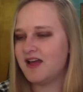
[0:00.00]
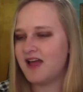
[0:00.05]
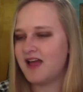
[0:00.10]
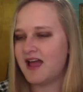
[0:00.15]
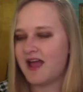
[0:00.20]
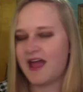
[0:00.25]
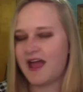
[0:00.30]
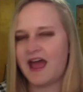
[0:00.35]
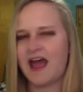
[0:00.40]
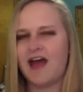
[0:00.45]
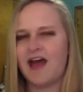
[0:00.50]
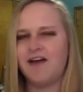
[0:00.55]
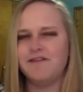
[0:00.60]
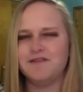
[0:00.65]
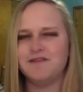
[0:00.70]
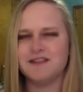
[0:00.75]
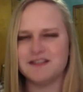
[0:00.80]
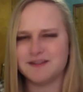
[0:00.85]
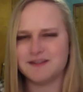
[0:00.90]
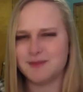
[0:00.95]
have
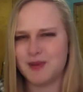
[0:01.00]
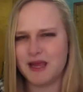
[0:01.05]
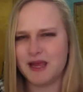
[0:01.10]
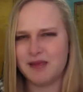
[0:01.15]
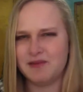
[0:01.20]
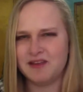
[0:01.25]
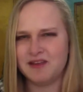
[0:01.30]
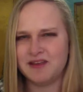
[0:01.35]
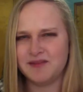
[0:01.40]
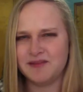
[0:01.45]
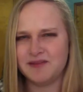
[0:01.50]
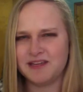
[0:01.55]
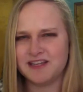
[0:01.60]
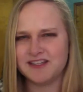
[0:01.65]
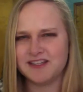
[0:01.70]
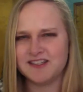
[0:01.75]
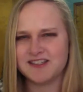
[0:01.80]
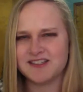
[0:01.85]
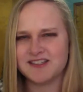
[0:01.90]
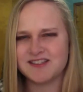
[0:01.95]
this baby
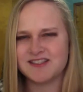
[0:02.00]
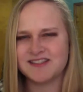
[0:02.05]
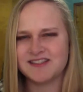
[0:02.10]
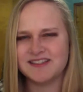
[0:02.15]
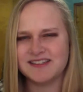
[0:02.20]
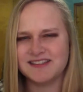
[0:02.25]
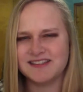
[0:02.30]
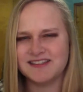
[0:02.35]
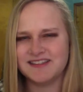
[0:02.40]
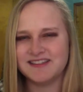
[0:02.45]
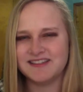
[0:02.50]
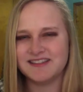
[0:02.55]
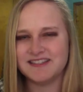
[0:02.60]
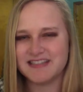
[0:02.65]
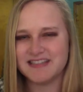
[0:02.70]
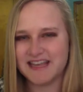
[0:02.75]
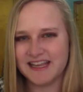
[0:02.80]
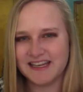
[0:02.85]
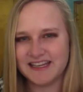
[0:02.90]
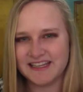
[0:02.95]
because
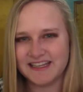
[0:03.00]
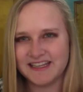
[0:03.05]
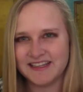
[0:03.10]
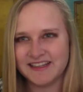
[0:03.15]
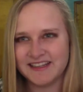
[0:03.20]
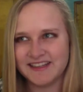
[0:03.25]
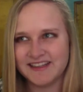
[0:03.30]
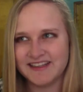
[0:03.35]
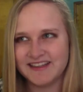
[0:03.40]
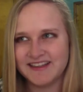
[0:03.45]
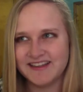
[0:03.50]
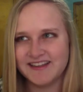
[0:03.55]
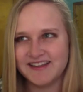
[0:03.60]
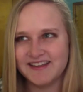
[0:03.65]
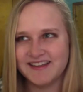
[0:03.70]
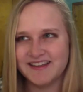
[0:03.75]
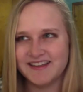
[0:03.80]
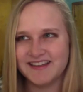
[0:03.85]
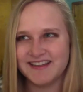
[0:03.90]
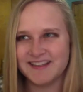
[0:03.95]
Danny
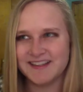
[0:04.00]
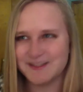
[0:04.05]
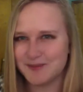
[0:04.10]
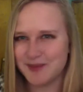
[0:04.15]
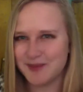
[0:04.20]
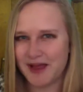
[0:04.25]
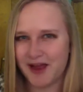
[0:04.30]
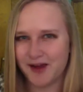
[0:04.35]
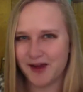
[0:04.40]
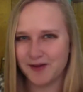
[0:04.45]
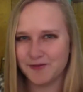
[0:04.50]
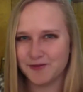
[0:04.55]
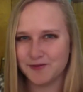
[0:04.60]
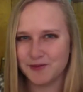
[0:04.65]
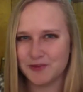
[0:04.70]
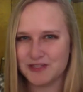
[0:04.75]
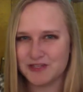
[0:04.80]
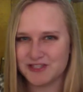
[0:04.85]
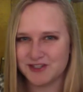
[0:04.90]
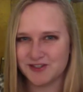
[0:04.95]
is a powerful
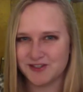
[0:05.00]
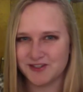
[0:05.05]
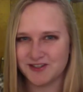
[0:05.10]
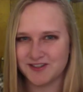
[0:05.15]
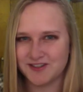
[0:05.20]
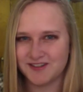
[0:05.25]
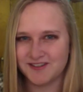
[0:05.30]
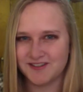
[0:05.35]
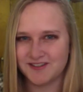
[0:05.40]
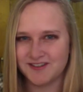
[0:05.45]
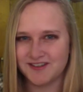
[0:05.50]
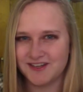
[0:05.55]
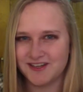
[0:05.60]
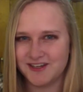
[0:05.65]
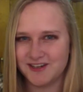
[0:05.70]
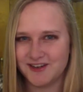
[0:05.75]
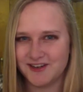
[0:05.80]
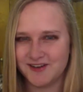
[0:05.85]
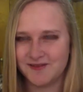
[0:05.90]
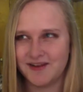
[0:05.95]
wizard in
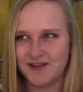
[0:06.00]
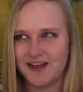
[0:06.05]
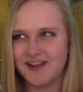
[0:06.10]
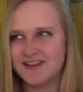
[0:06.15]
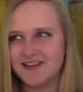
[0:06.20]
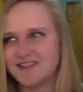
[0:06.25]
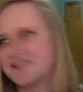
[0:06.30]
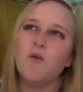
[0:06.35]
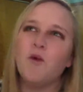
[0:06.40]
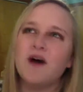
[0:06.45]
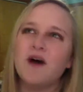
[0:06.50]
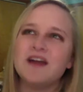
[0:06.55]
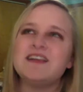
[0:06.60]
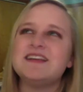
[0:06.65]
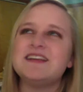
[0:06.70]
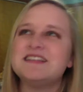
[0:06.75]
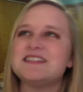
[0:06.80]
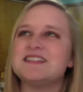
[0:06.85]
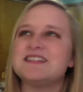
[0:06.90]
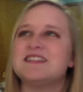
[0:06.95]
her eyes. One
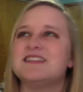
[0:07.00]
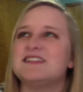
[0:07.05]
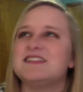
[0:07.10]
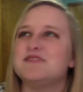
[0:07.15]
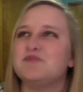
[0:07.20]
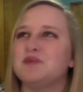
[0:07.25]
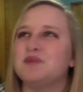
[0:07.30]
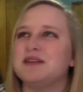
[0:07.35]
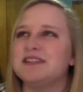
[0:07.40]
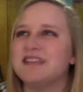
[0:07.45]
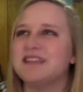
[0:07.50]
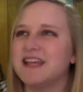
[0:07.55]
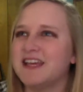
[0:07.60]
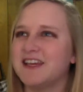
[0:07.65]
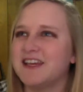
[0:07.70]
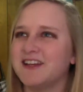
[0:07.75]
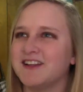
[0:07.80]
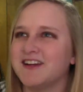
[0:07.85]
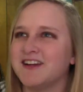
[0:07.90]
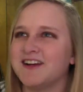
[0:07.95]
instance in
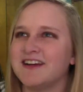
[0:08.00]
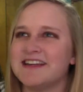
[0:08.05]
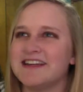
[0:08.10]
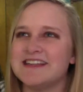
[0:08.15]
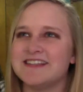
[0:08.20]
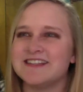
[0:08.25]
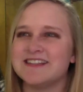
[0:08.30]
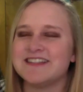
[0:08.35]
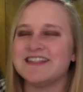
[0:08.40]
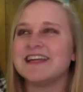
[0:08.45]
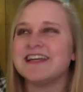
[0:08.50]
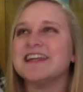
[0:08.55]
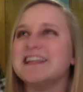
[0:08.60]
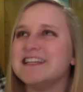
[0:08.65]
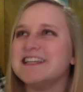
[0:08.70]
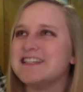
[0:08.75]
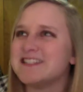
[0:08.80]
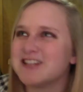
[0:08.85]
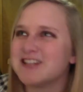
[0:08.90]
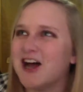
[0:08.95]
particular,
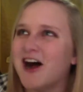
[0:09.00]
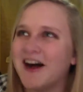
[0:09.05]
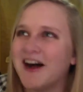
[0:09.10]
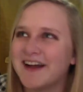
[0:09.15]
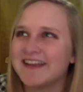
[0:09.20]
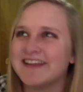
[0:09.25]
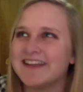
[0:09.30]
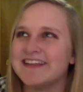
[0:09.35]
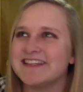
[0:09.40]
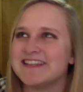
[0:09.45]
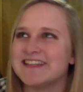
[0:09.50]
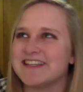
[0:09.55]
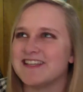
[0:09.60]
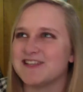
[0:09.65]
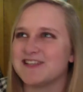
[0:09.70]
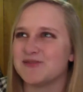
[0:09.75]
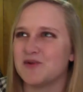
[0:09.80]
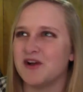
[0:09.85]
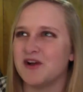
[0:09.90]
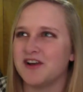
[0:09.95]
Danny's talking to
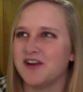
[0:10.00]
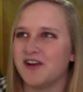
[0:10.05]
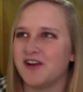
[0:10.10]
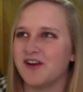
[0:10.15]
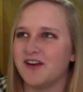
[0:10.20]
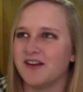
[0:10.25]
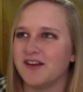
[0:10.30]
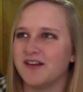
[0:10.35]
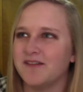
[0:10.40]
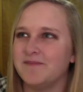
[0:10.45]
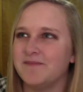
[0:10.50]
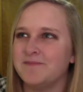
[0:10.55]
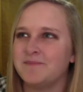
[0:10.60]
this one girl,